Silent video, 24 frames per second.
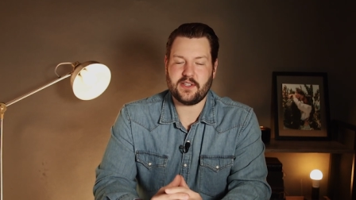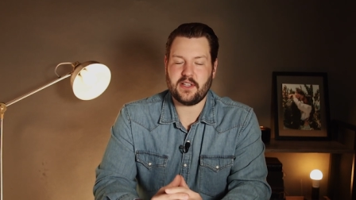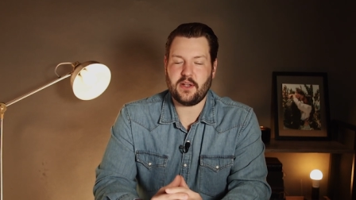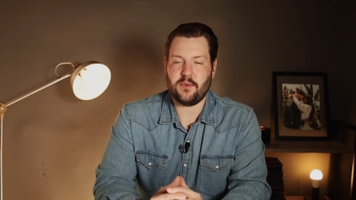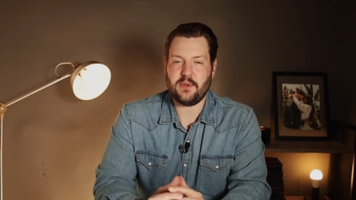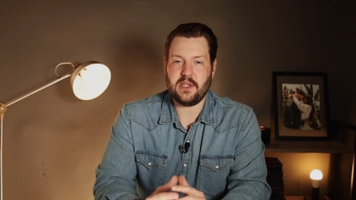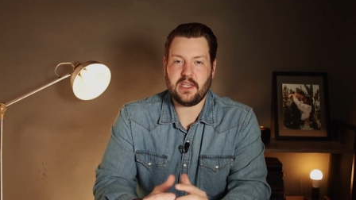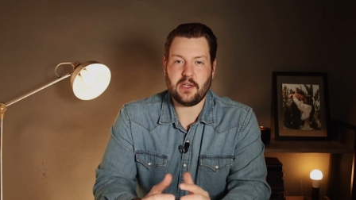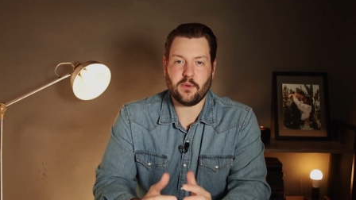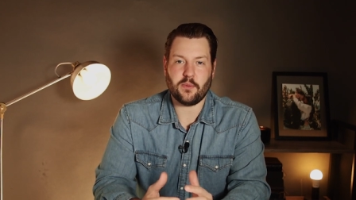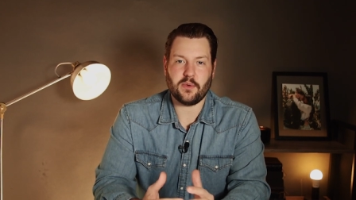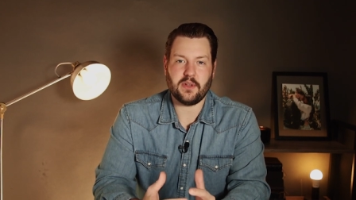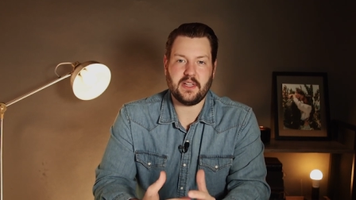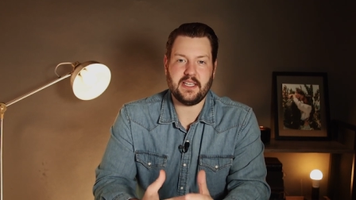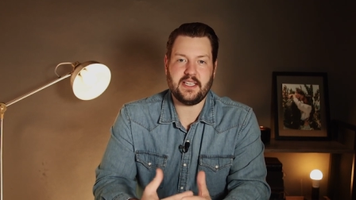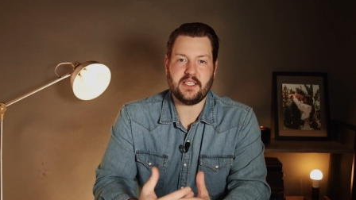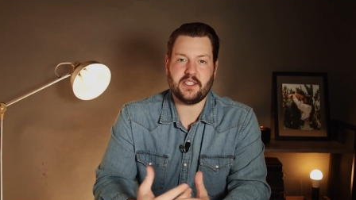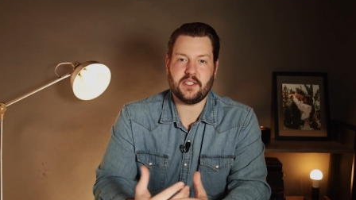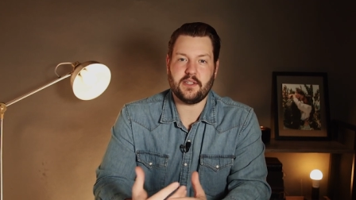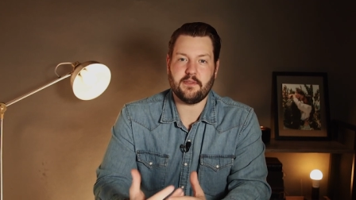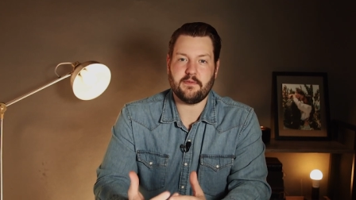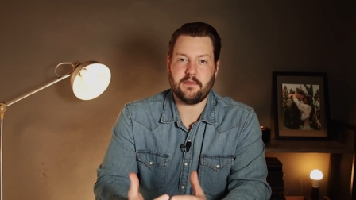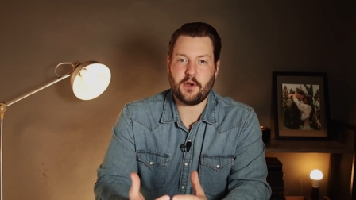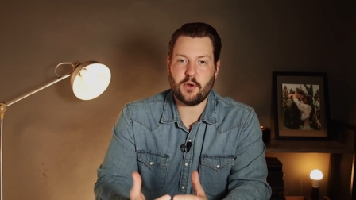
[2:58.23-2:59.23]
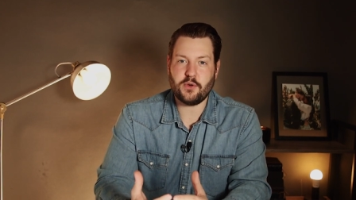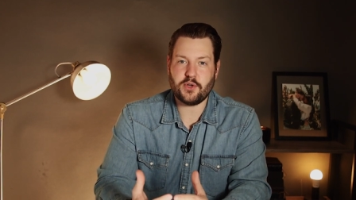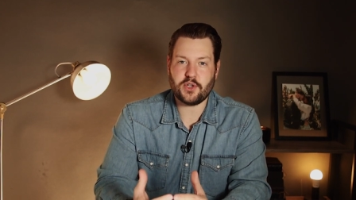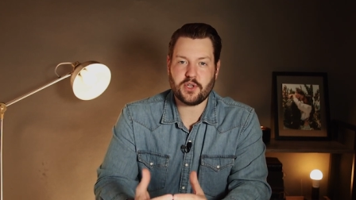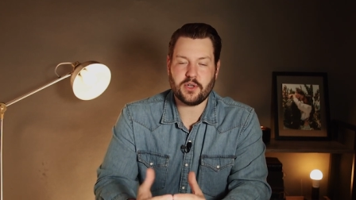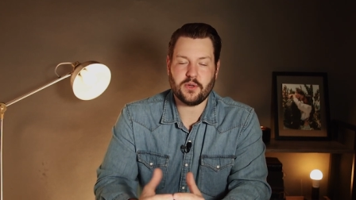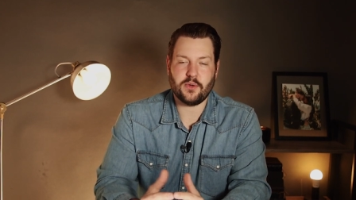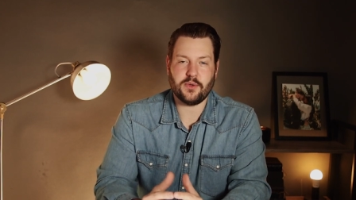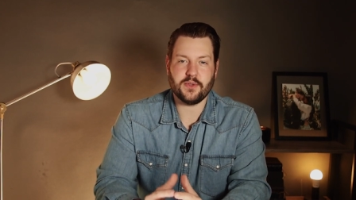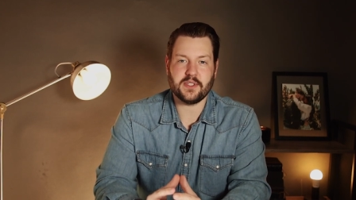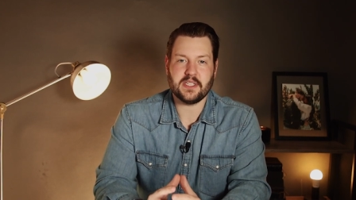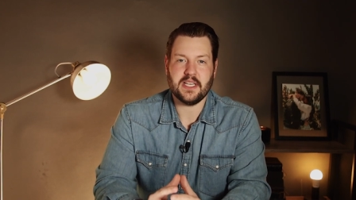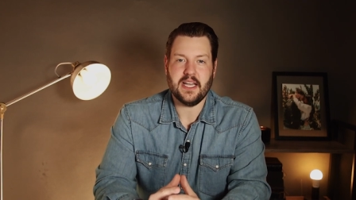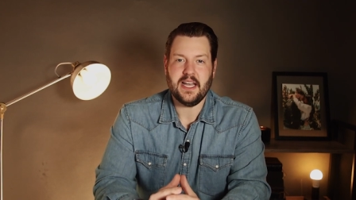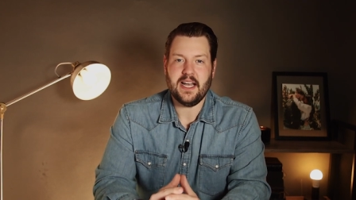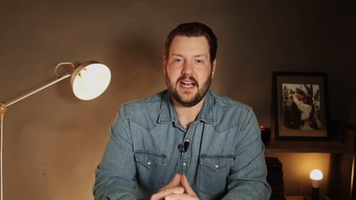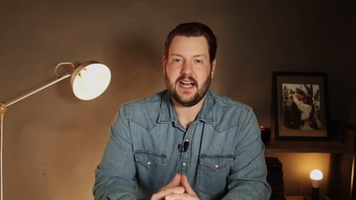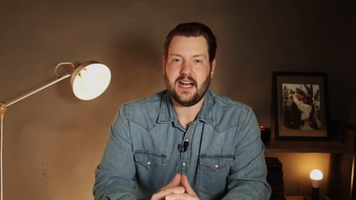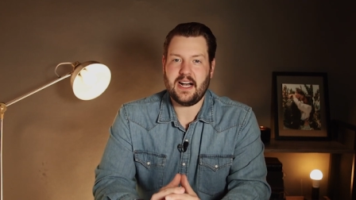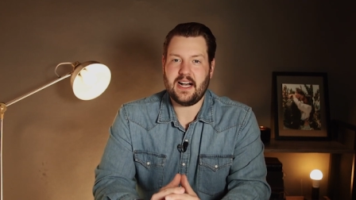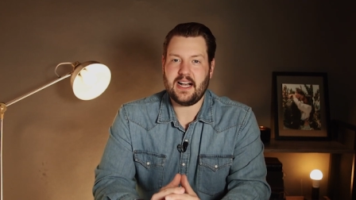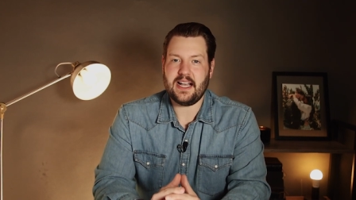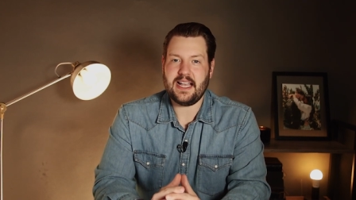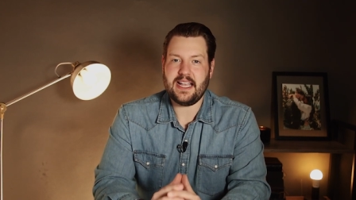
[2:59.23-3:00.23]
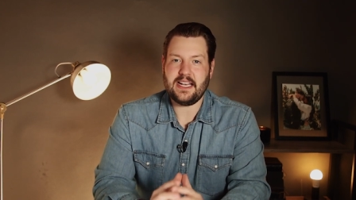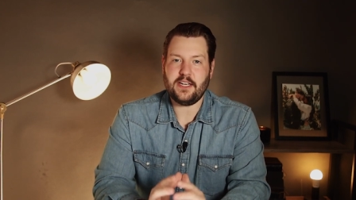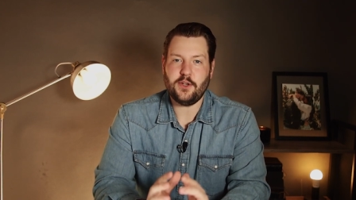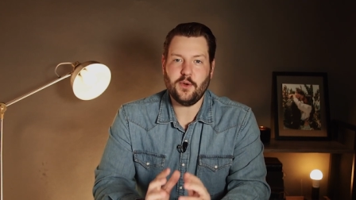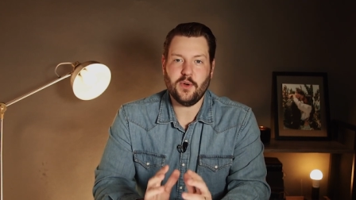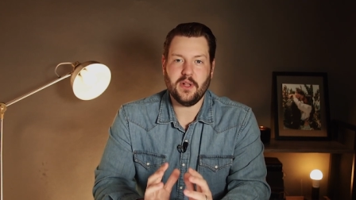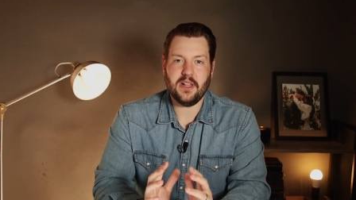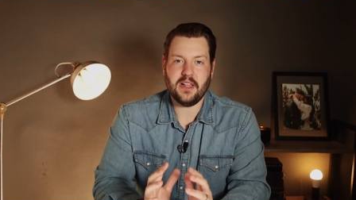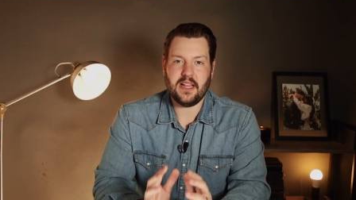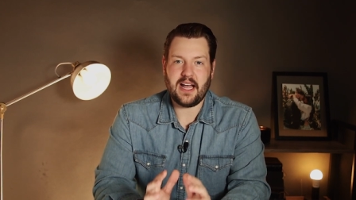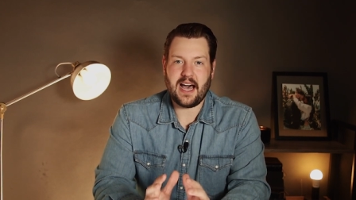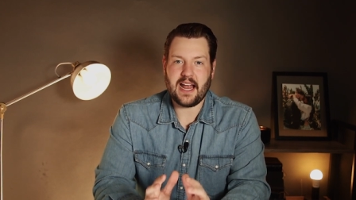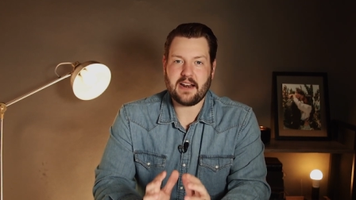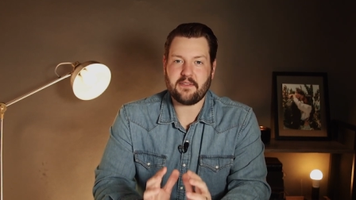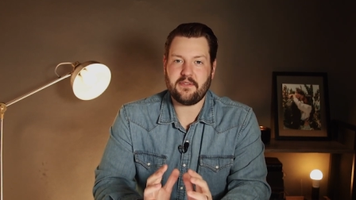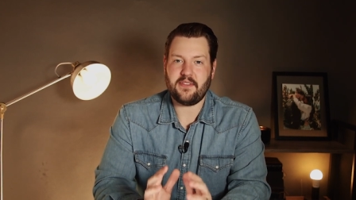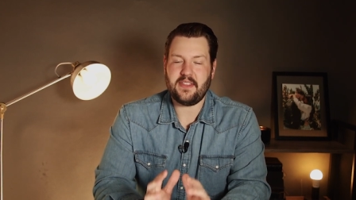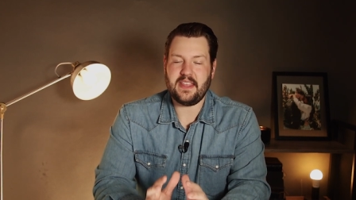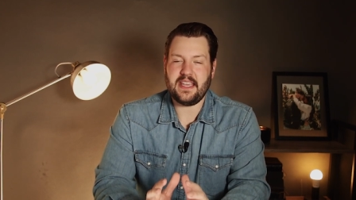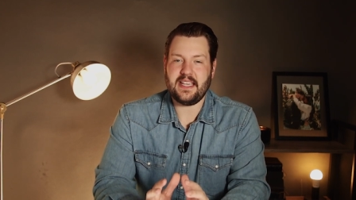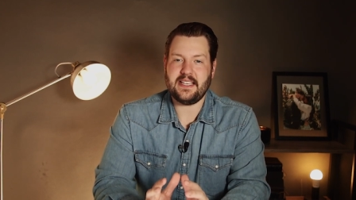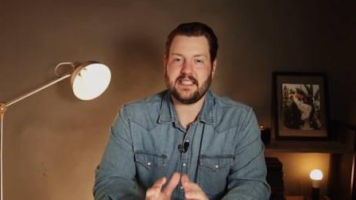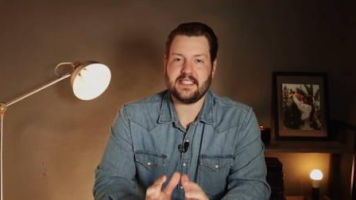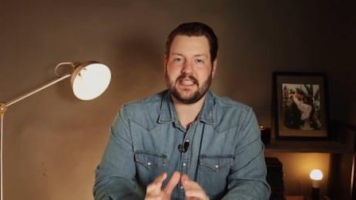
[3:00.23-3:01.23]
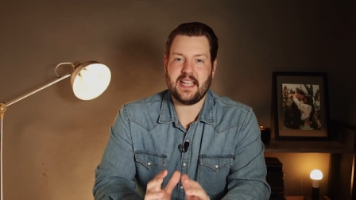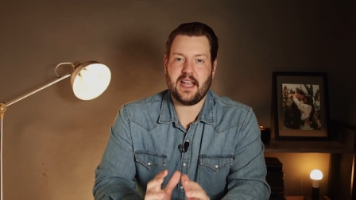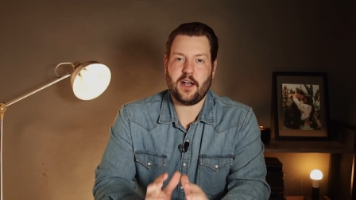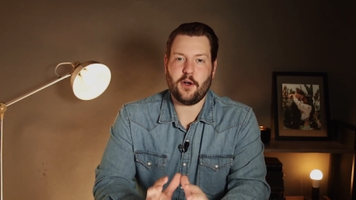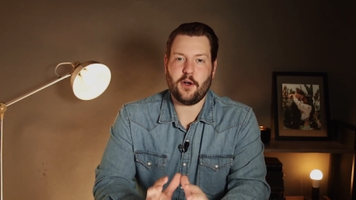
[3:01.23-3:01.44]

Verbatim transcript: so that we can release devotionals uh, and do a lot of things to